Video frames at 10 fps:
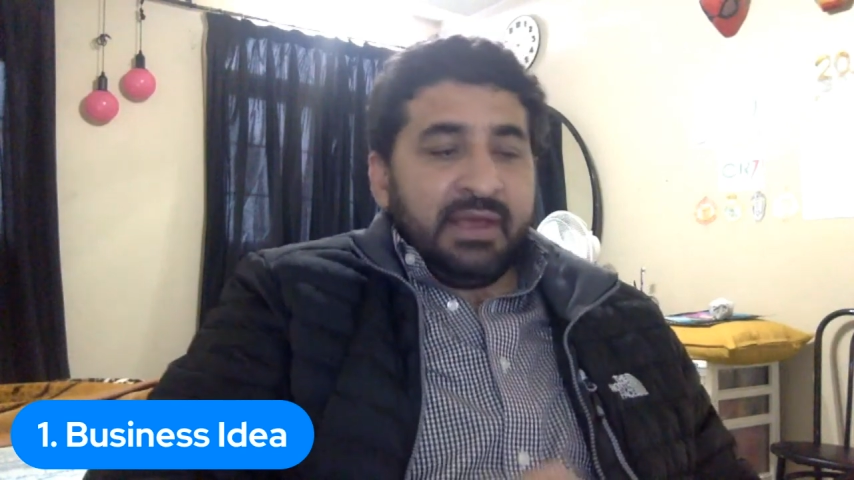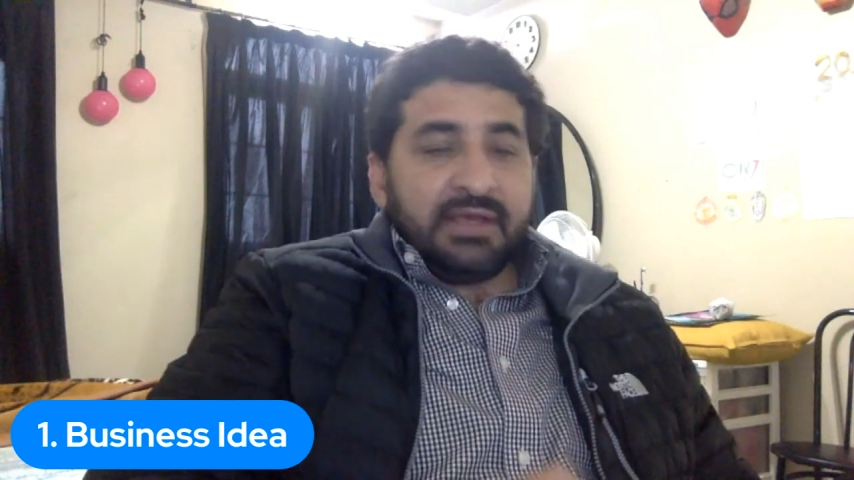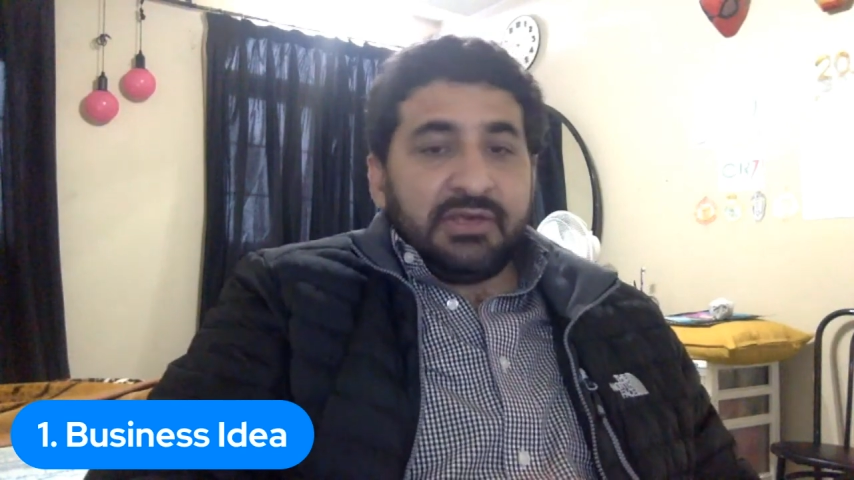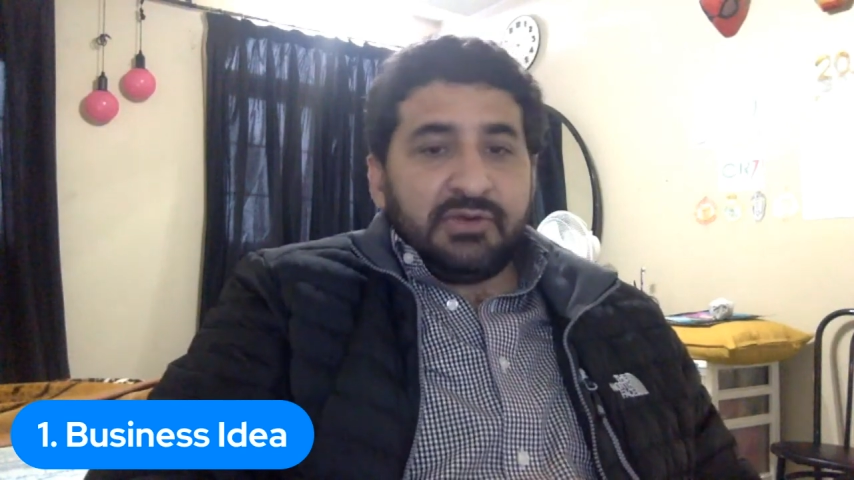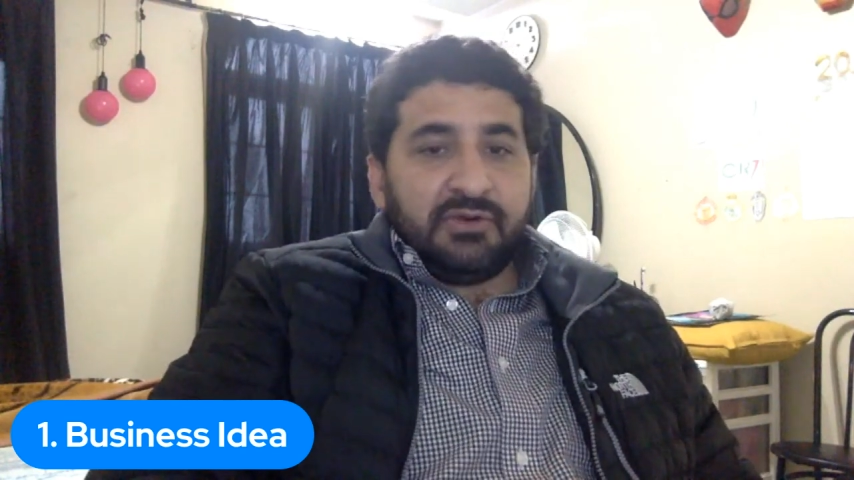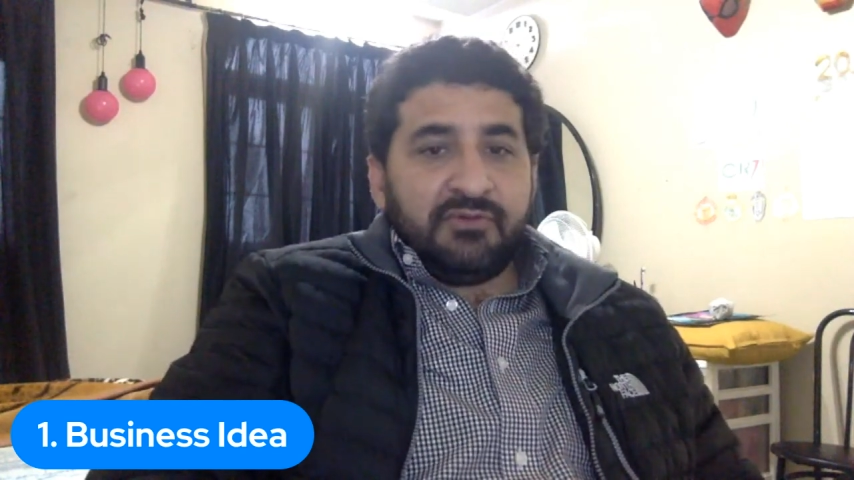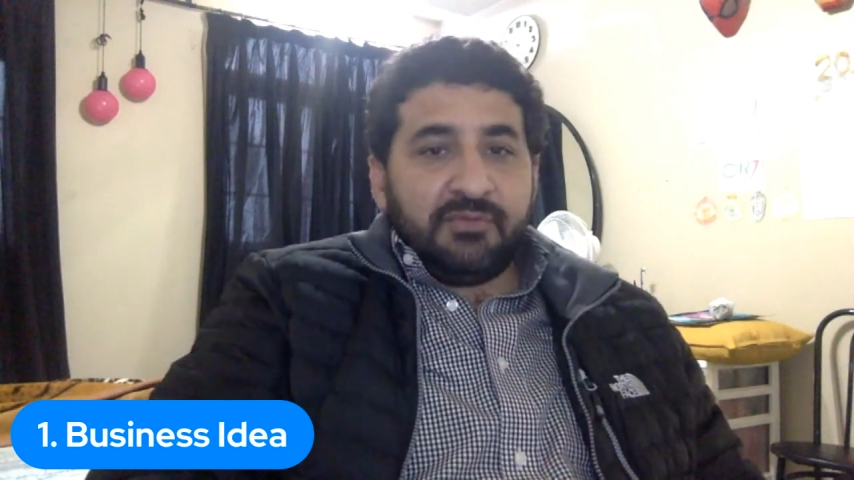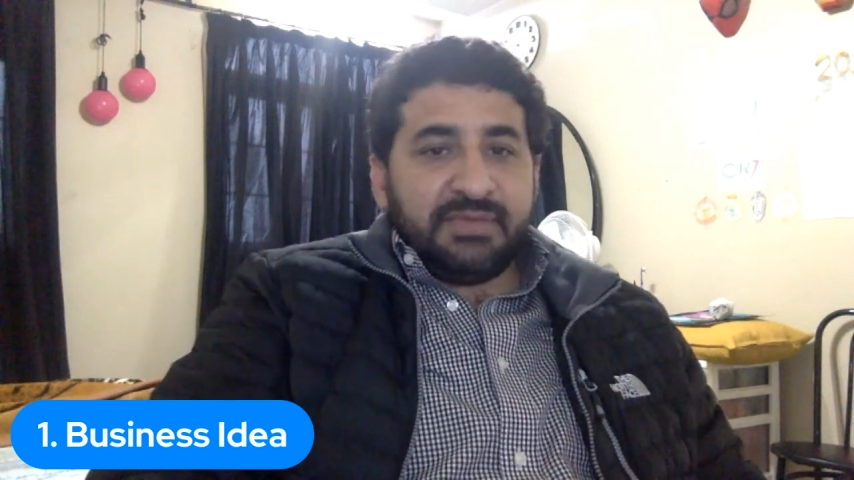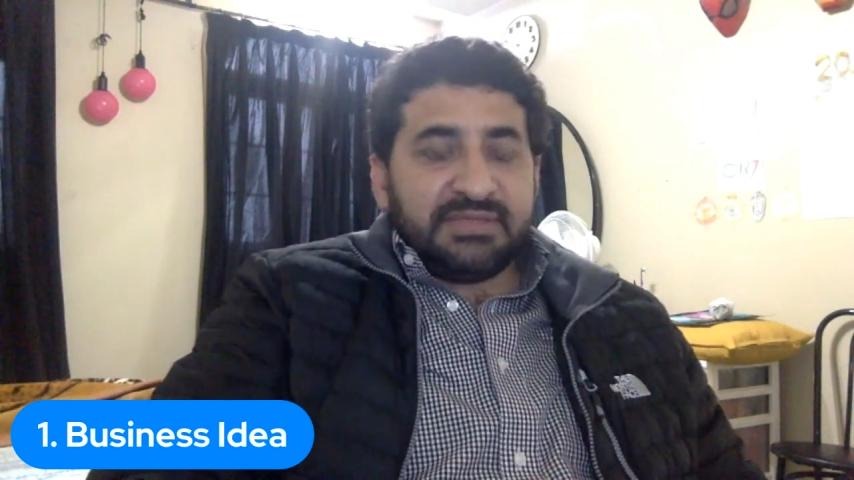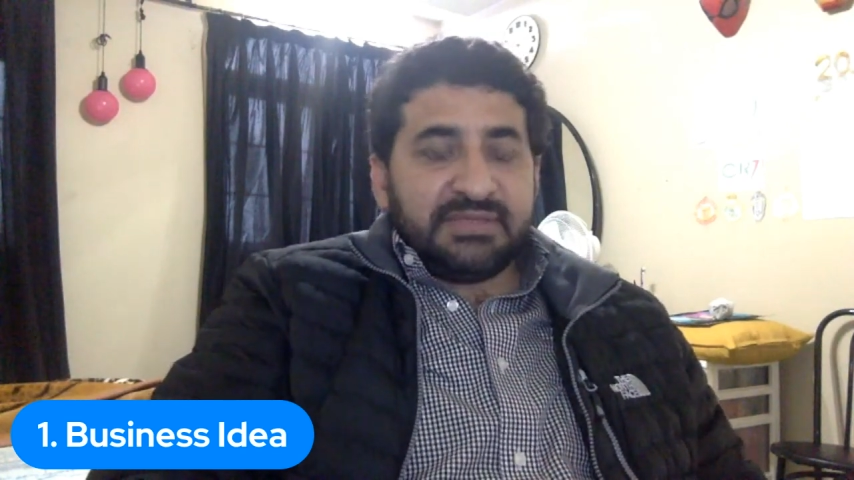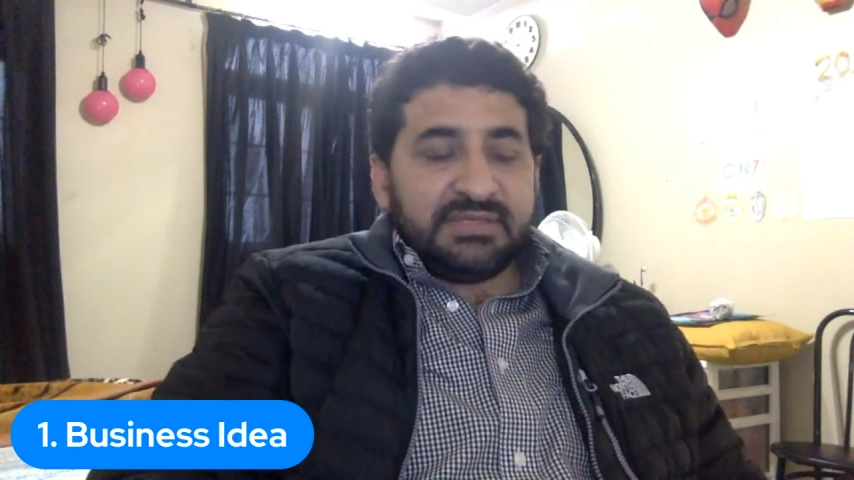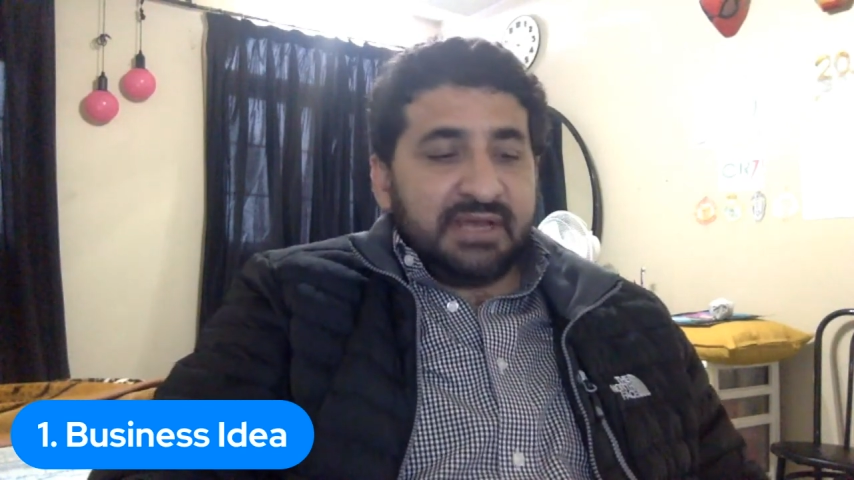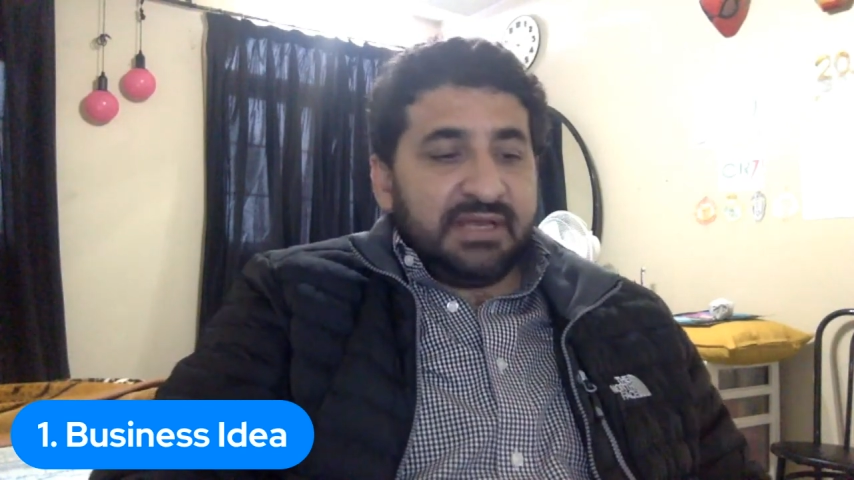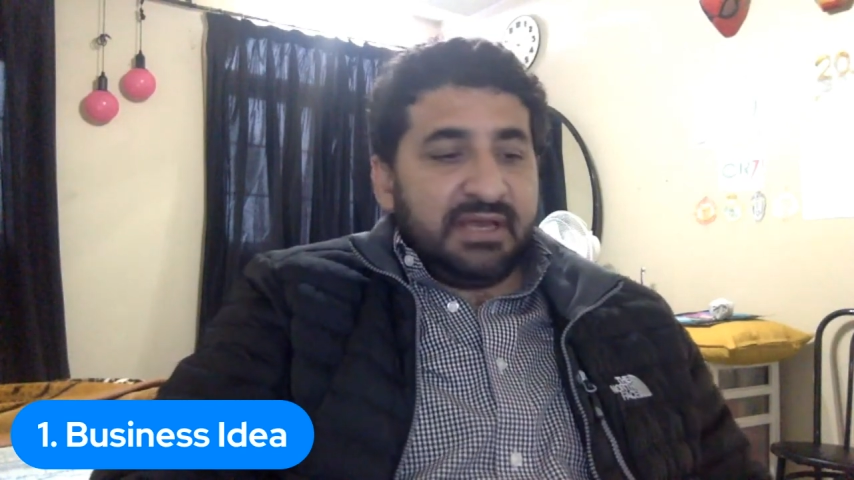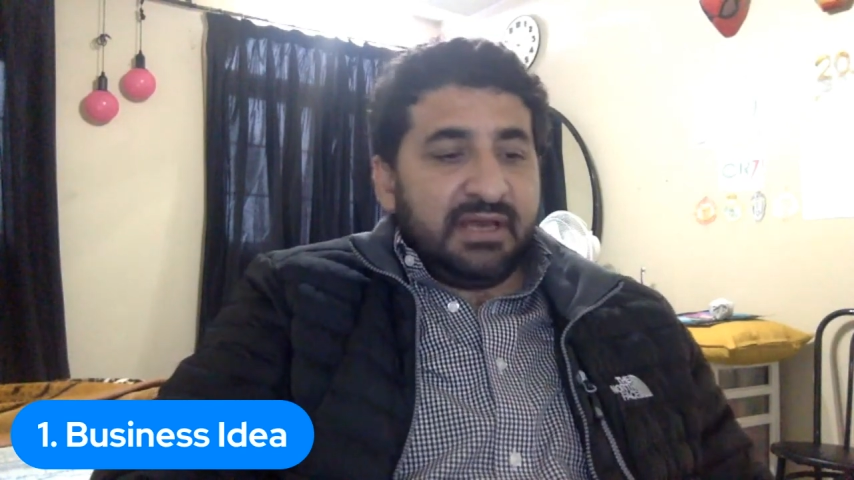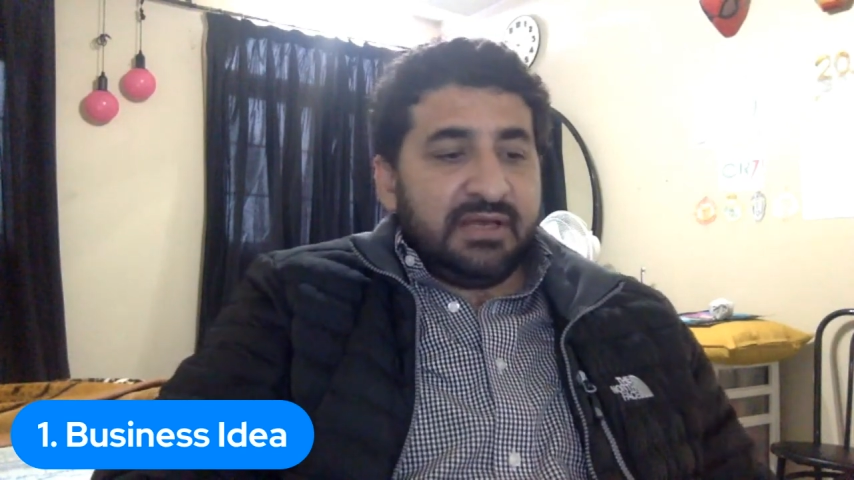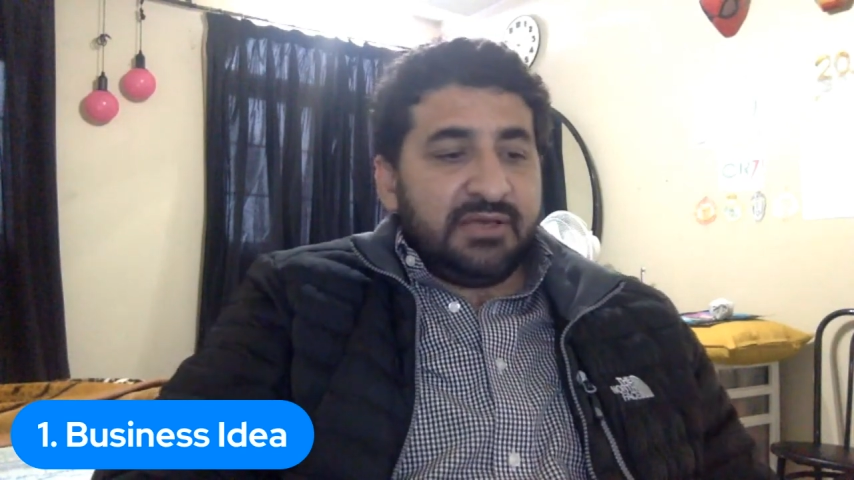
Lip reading: You know, for business idea,